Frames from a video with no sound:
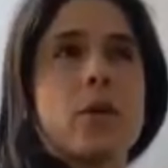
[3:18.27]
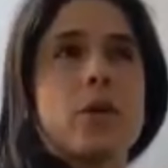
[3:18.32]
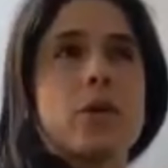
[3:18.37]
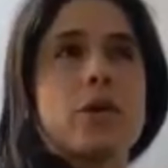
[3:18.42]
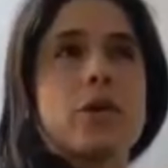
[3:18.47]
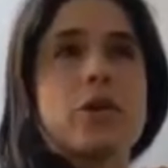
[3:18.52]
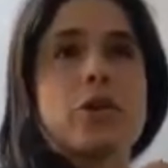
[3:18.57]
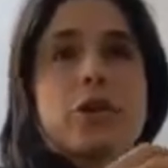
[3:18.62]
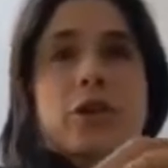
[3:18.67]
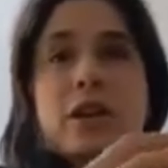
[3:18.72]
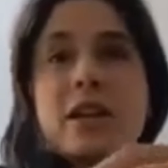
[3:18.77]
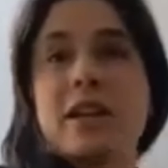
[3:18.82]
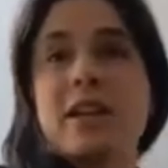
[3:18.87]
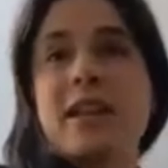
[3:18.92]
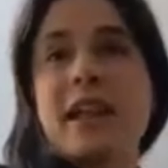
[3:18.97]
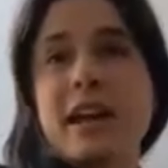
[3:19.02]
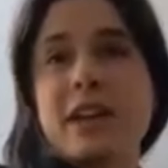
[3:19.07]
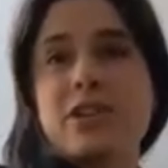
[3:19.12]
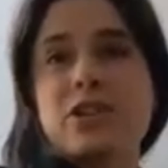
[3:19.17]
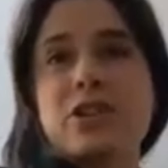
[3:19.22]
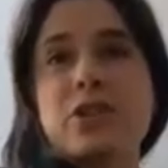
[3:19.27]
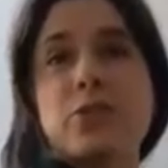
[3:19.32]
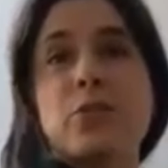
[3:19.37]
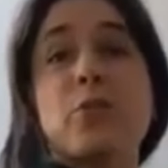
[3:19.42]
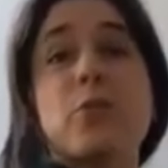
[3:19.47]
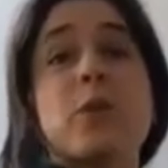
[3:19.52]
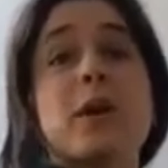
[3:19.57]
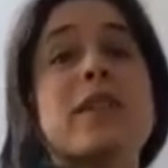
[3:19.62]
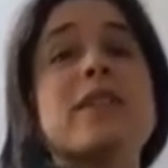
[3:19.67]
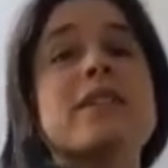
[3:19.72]
your
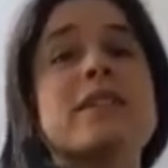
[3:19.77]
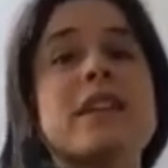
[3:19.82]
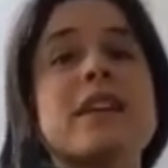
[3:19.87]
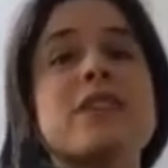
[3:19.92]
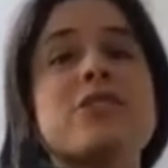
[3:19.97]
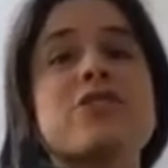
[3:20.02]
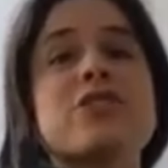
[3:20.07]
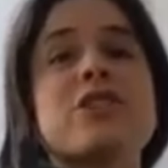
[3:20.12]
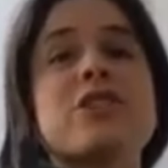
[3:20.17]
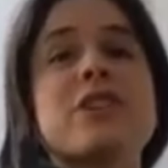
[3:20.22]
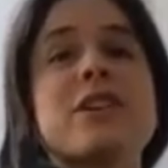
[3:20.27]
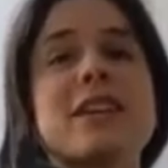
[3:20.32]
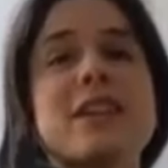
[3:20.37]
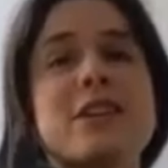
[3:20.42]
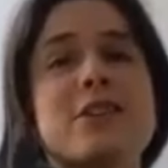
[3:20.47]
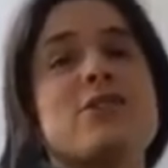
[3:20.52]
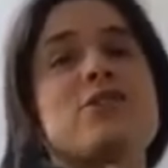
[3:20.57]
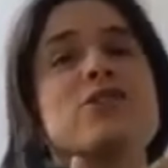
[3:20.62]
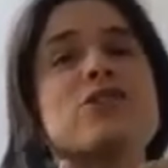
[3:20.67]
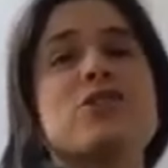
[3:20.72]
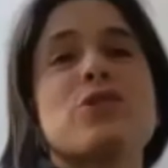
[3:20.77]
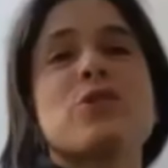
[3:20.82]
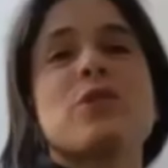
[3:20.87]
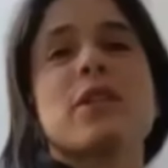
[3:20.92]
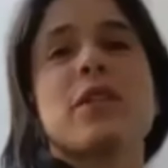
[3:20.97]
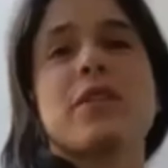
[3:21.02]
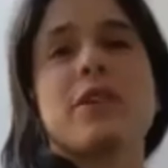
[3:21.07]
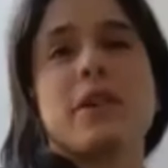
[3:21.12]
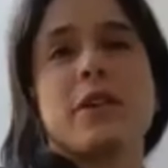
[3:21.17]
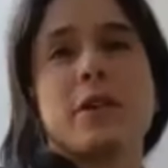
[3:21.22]
connection with nature into
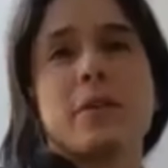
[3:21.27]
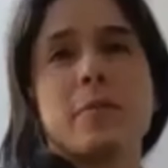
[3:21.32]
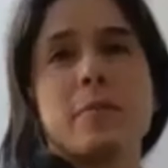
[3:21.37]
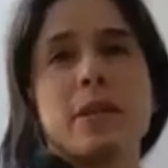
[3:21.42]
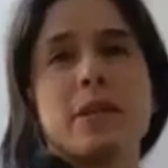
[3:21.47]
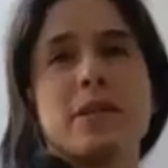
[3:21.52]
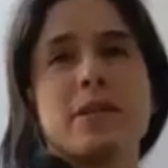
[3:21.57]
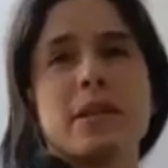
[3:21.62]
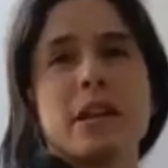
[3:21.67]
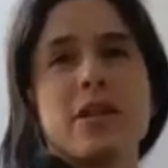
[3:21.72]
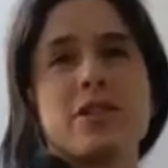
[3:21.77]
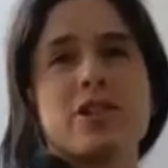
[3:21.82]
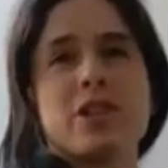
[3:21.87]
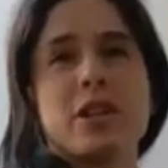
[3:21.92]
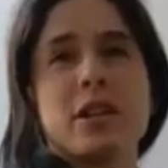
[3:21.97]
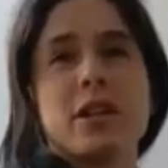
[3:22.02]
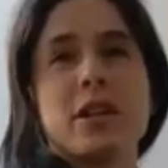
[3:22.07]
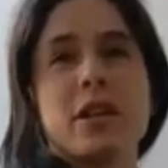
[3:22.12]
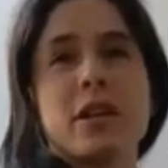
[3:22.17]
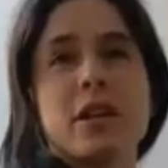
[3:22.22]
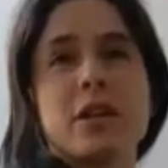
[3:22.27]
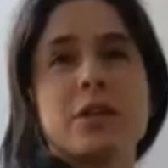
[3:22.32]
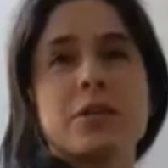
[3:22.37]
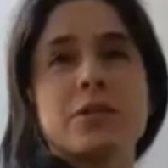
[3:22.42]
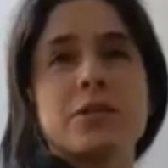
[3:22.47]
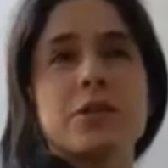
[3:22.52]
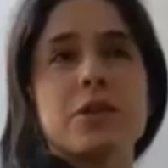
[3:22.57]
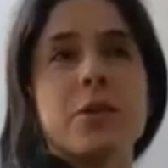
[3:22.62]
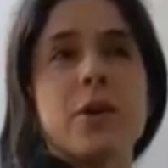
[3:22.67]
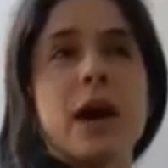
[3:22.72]
the therapy session.
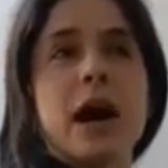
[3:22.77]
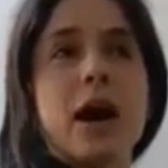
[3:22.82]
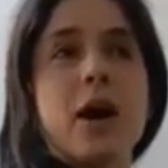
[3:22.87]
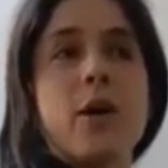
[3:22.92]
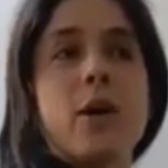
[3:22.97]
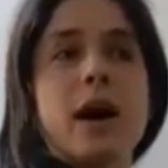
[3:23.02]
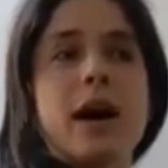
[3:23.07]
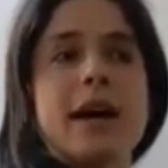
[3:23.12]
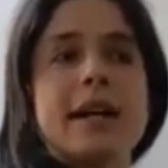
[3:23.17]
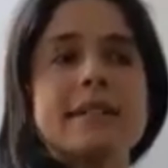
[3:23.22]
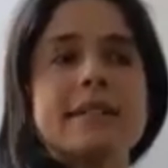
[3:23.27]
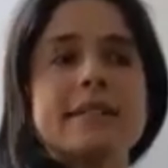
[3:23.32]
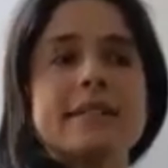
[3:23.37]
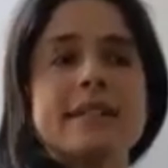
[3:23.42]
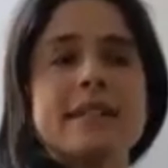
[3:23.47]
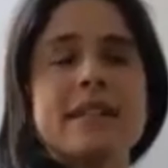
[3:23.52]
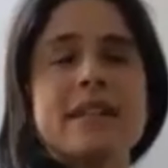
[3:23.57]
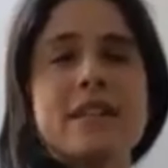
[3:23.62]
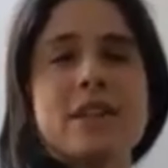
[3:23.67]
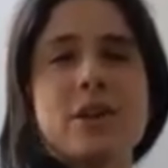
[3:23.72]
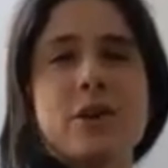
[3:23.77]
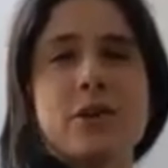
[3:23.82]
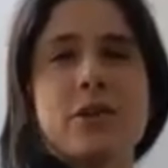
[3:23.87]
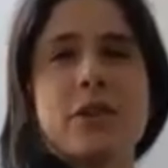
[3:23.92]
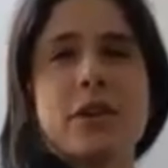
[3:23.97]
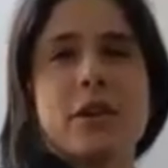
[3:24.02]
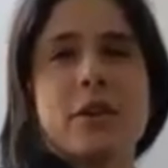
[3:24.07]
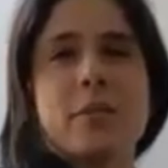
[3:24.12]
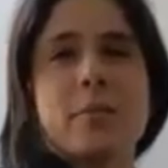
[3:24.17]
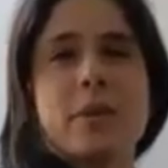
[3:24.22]
So how I see
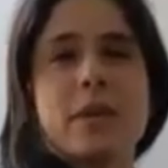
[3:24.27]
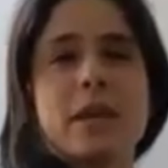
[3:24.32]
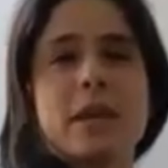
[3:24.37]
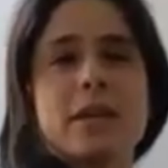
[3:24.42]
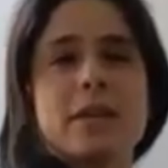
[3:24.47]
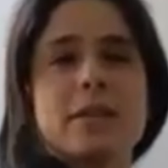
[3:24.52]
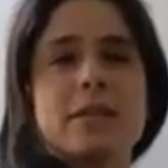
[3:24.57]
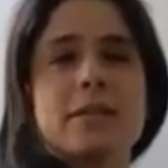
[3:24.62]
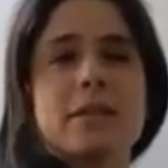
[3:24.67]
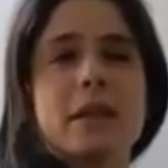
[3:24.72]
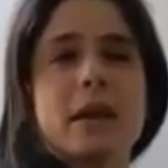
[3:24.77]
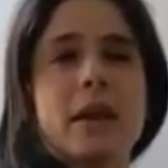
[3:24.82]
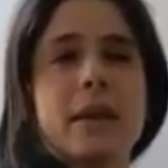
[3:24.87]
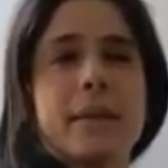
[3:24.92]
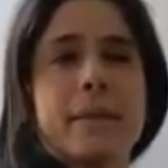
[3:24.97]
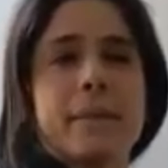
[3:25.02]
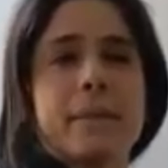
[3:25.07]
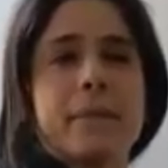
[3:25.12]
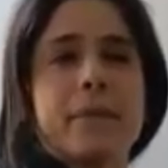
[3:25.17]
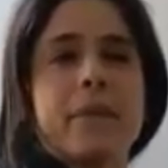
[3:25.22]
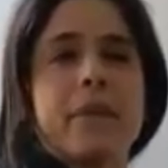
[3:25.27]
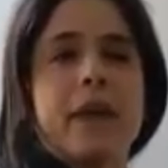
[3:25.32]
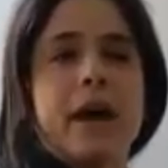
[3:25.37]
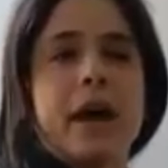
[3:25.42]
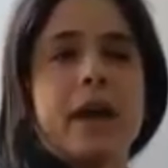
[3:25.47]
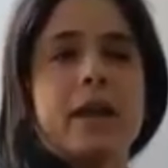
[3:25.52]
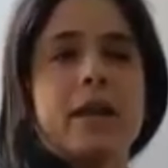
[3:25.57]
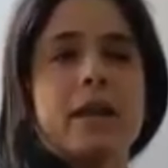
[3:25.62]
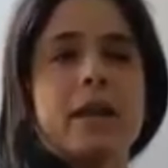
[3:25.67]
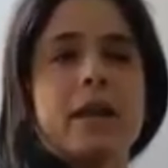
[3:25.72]
ecotherapy is
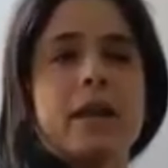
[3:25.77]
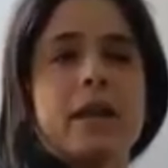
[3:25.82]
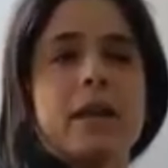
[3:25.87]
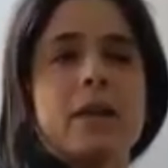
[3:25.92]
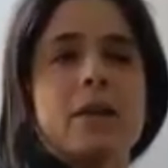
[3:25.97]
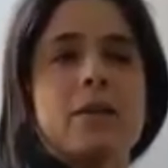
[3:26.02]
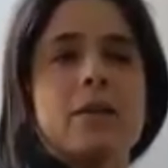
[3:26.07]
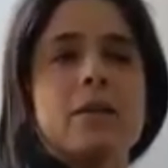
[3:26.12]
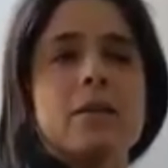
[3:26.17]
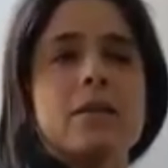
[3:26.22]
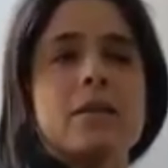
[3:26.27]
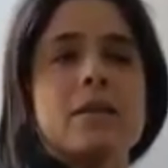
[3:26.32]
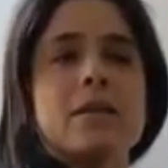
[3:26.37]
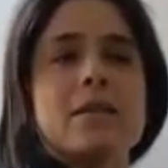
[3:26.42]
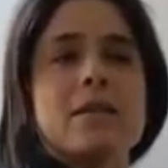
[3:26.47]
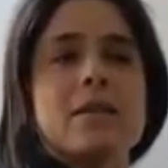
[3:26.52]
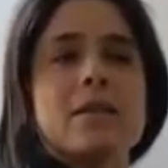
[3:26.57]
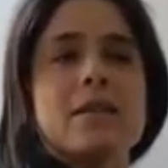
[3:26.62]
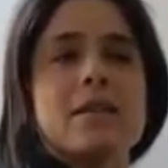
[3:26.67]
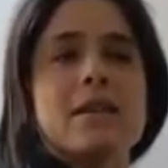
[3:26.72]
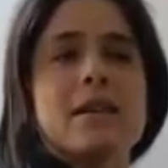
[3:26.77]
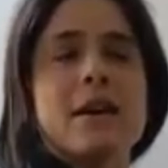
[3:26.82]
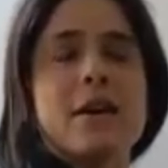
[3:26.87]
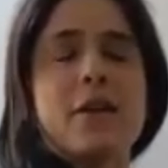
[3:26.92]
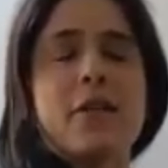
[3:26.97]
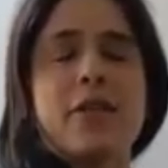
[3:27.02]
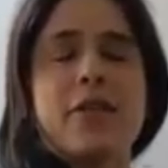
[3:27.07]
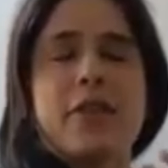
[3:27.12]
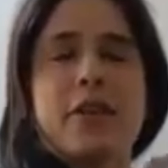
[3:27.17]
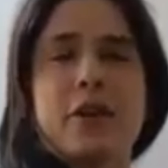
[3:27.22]
that in
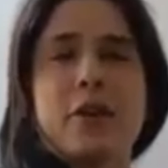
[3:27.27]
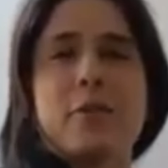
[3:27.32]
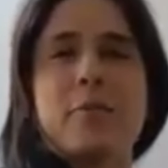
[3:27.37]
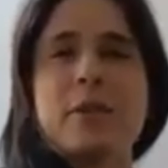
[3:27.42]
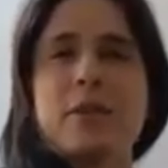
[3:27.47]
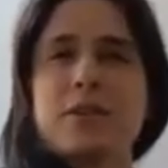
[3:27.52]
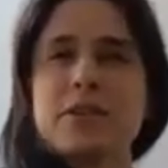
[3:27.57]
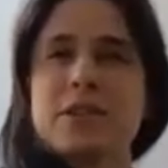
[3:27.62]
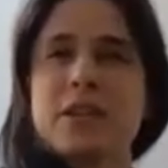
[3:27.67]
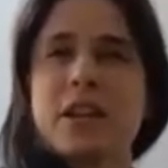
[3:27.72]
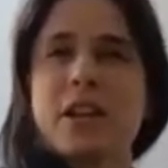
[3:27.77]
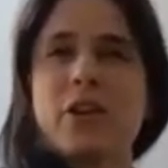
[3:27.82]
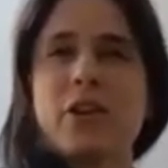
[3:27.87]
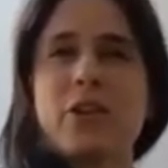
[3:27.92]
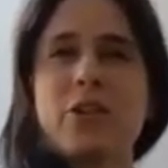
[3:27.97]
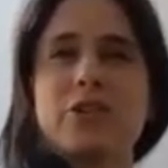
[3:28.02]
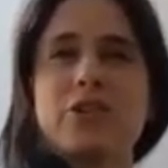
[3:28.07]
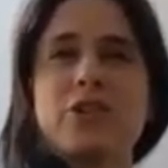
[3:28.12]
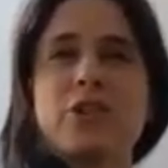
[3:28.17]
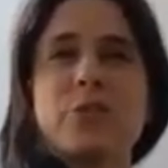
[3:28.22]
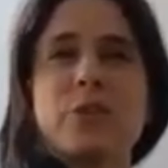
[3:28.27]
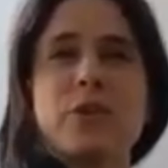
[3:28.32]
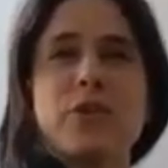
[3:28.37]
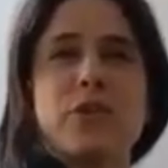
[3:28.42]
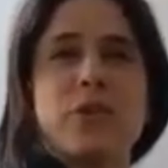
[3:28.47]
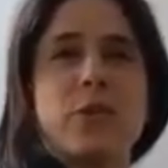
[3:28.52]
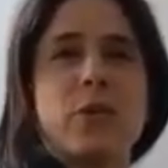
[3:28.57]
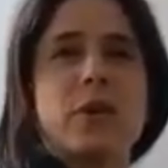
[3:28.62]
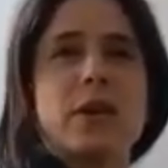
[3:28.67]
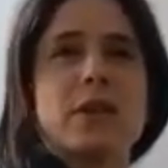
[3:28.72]
therapy or psychology, we
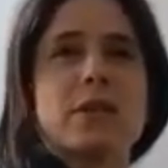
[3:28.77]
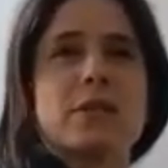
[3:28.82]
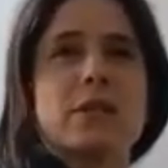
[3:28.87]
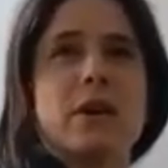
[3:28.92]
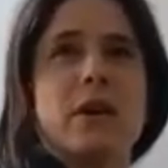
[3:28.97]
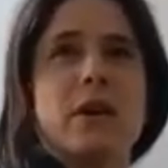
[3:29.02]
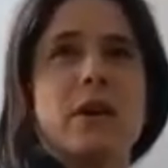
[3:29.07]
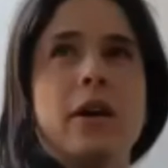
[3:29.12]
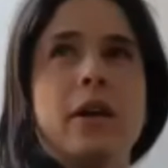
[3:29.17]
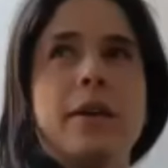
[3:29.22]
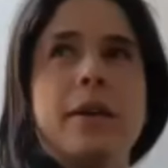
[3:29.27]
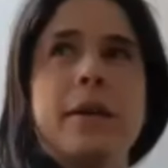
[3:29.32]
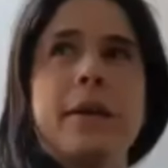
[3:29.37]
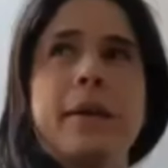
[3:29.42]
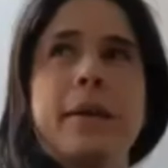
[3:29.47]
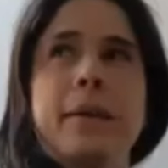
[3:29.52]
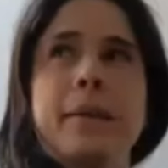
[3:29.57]
focus on